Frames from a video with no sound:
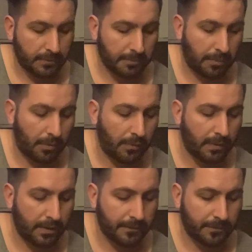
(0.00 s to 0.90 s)
pull
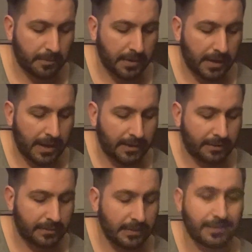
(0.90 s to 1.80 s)
off from the
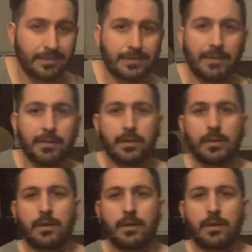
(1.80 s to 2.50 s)
8th to the 7th